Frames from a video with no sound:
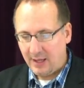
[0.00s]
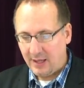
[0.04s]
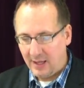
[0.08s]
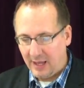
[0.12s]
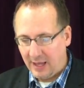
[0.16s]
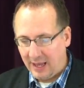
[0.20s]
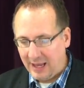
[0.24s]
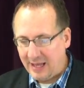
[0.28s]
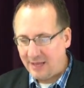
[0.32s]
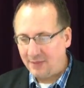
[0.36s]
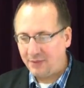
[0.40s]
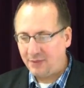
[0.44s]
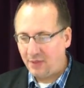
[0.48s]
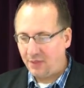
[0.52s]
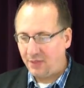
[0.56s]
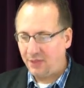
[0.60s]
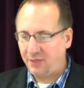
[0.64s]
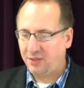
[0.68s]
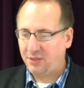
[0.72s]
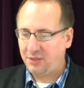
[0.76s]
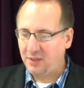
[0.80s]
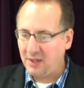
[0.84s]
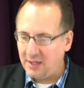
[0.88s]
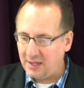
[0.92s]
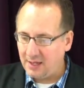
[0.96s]
and the
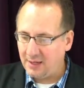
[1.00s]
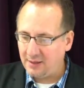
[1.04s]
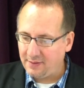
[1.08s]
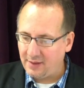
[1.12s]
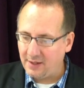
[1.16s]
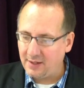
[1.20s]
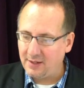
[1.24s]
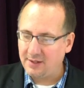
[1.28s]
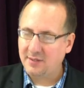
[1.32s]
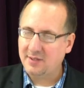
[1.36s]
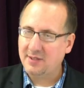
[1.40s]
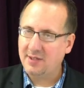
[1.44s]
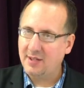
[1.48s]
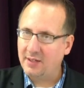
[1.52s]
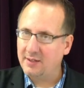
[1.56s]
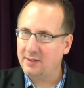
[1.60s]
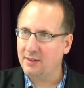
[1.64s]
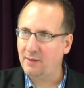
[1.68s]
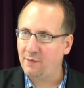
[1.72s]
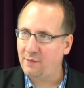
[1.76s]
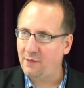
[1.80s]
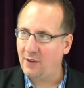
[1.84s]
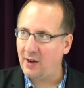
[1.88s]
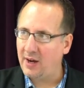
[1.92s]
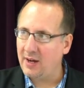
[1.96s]
thing that it
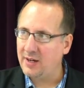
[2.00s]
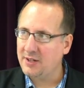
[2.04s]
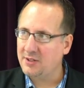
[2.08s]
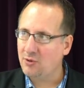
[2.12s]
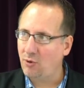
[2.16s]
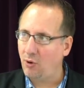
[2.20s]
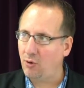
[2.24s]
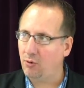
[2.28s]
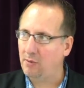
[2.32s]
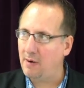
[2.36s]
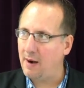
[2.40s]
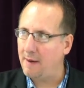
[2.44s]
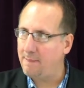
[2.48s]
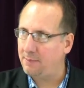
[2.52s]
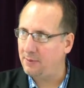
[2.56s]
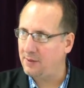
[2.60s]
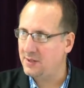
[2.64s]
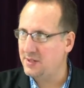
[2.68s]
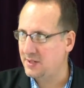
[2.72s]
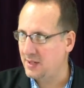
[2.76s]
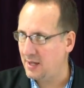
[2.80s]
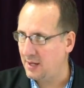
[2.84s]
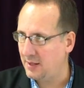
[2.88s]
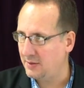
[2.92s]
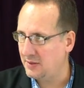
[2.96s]
signifies or
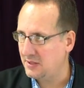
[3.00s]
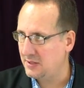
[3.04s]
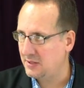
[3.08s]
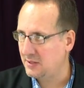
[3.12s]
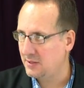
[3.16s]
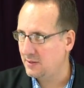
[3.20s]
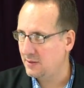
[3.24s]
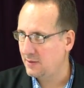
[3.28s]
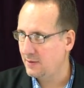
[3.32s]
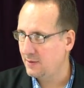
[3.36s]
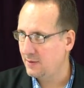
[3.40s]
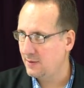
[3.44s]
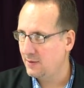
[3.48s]
represents.